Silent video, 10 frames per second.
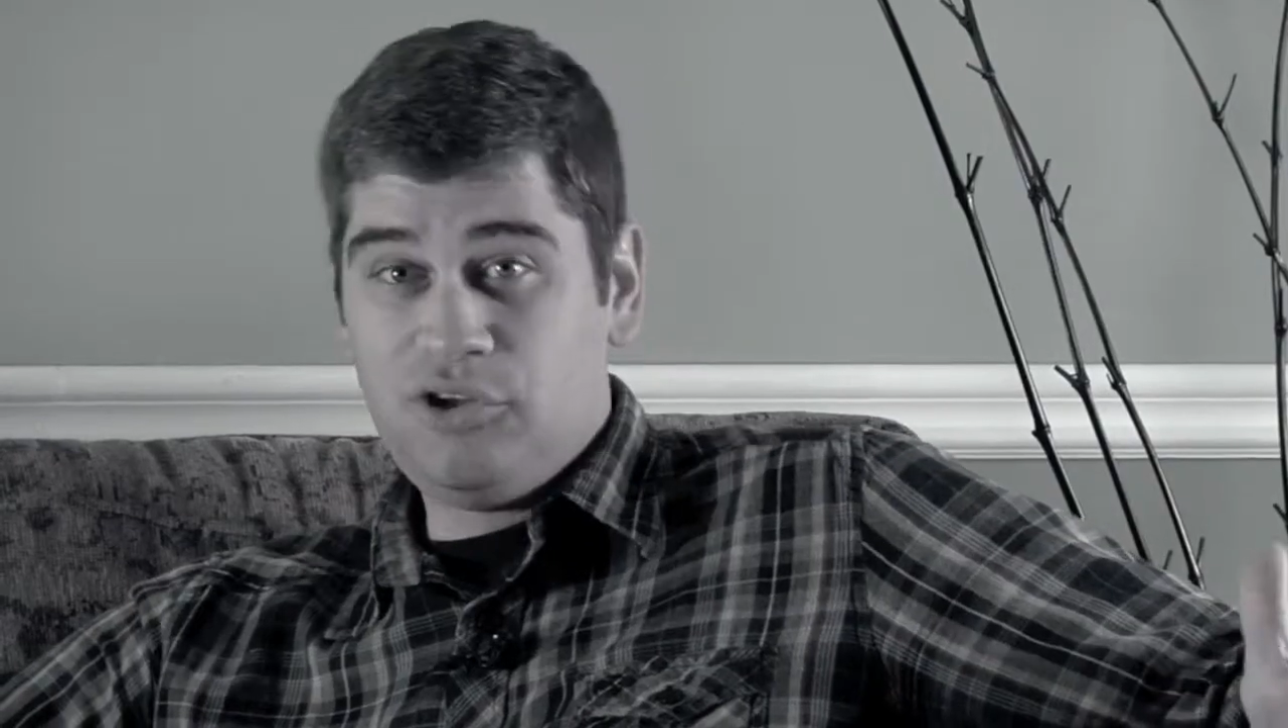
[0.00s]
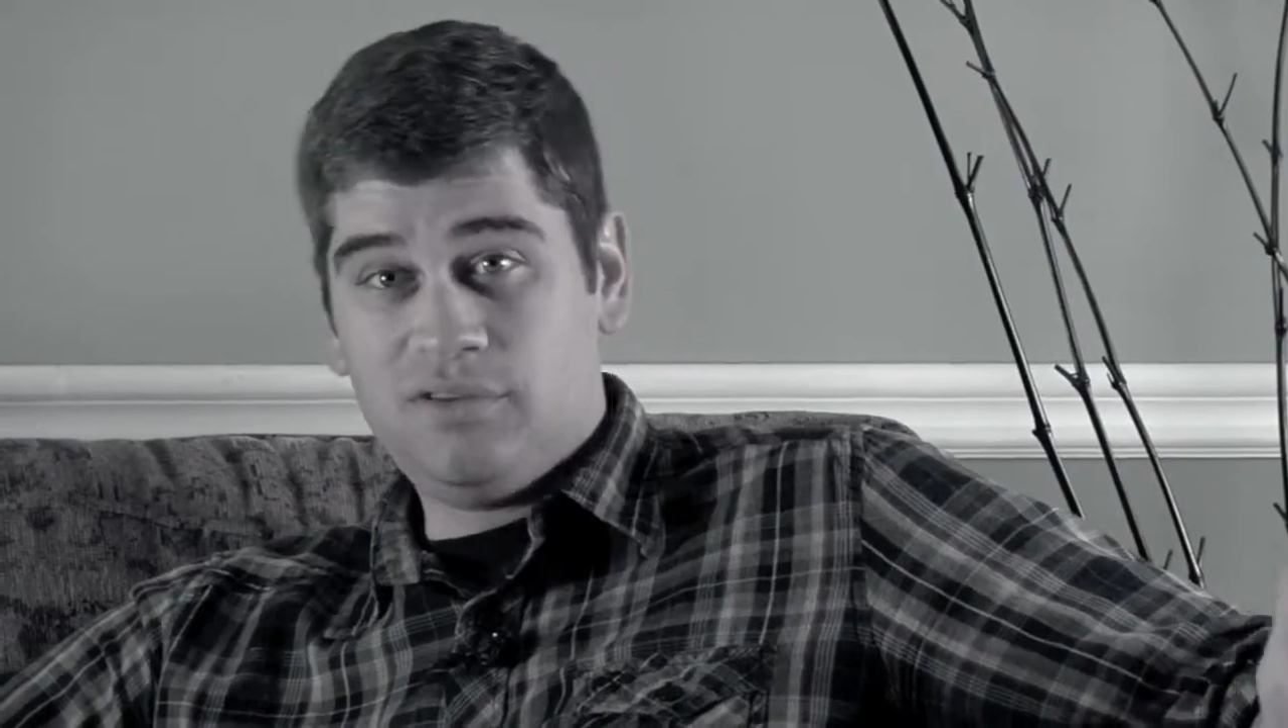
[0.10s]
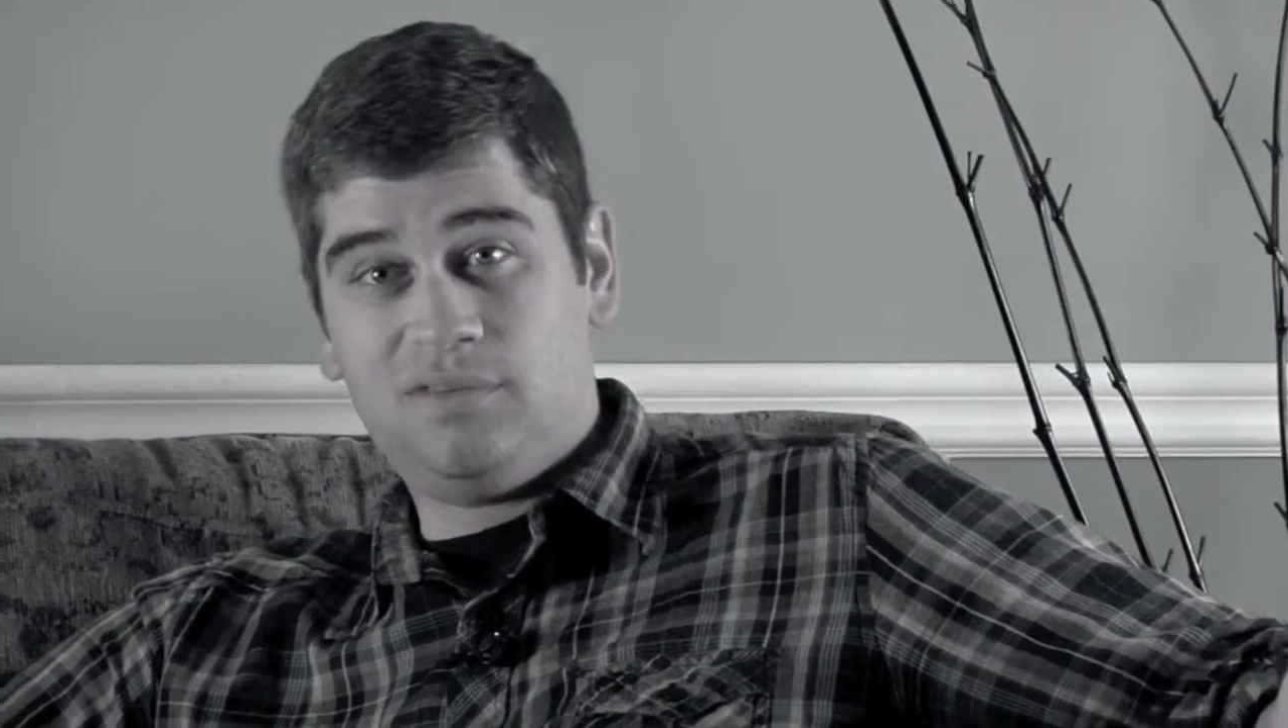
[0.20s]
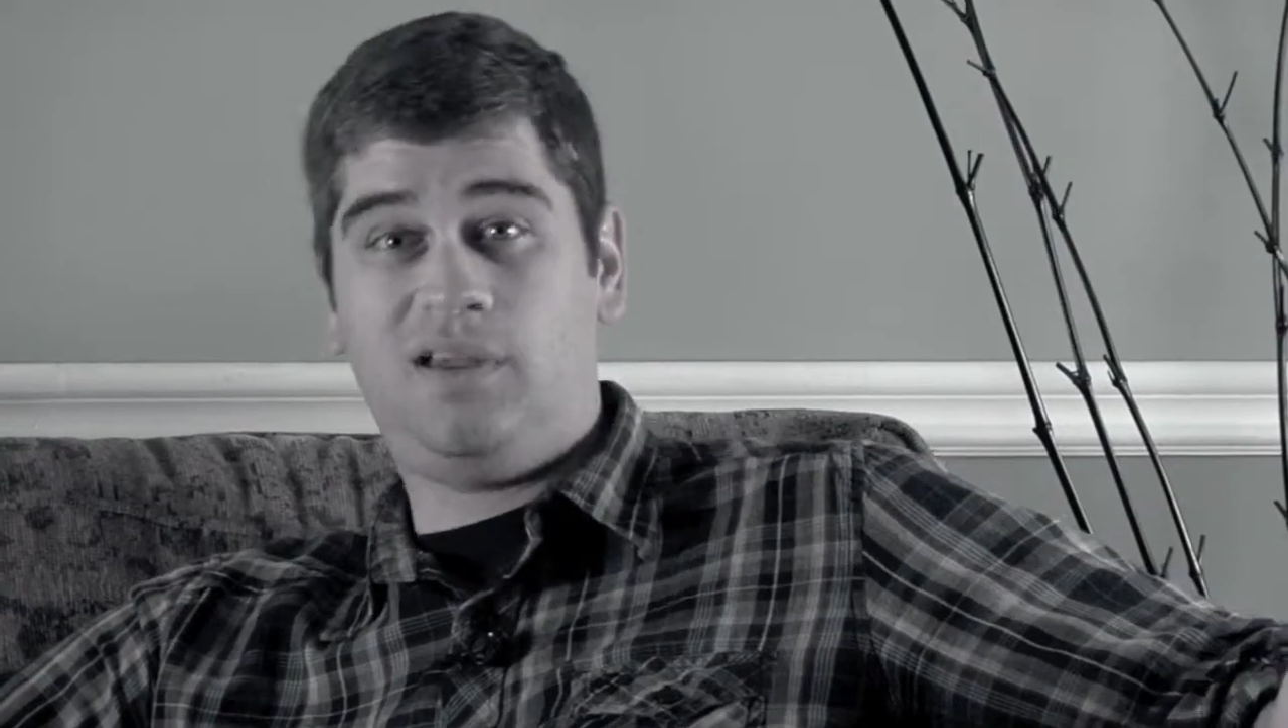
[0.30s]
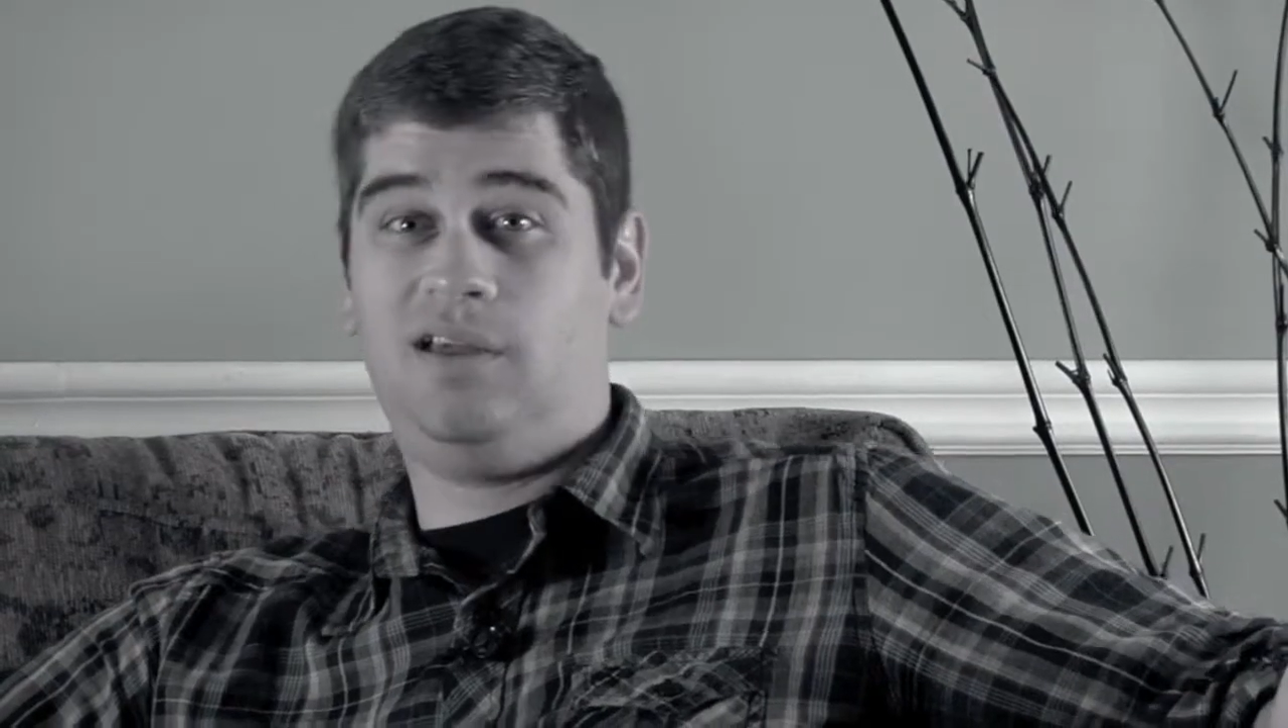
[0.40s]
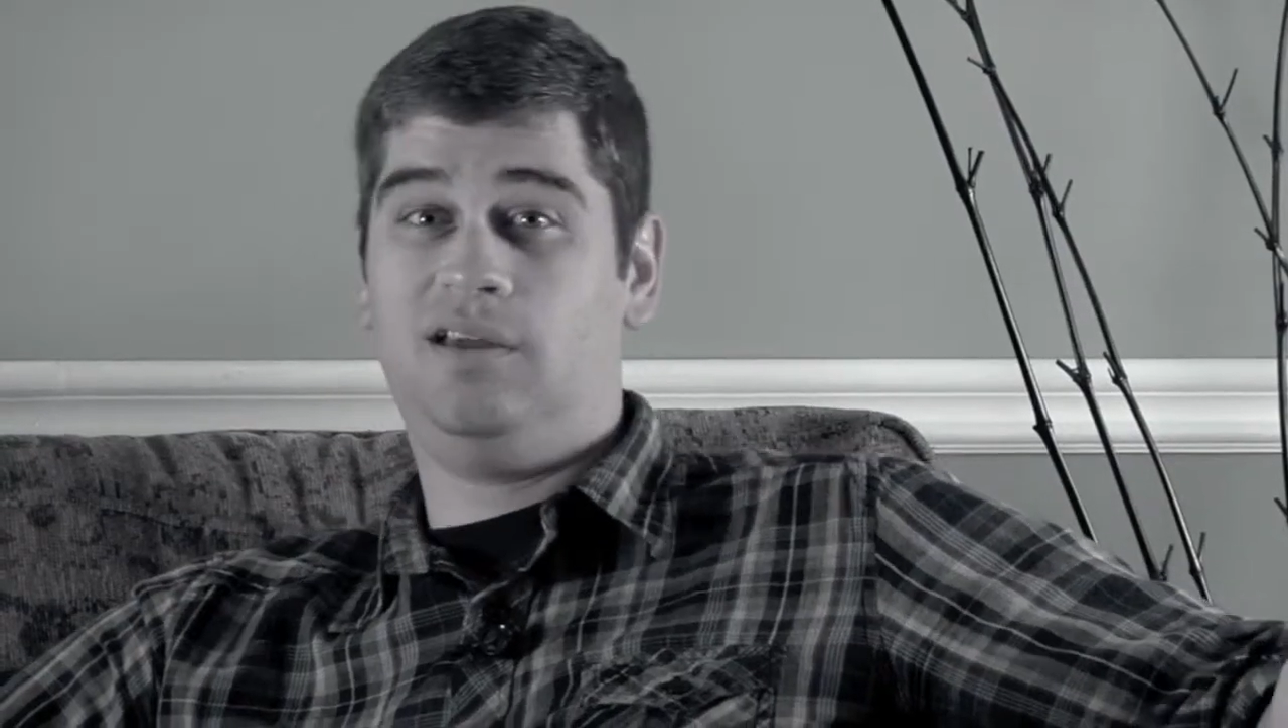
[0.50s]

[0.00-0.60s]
could say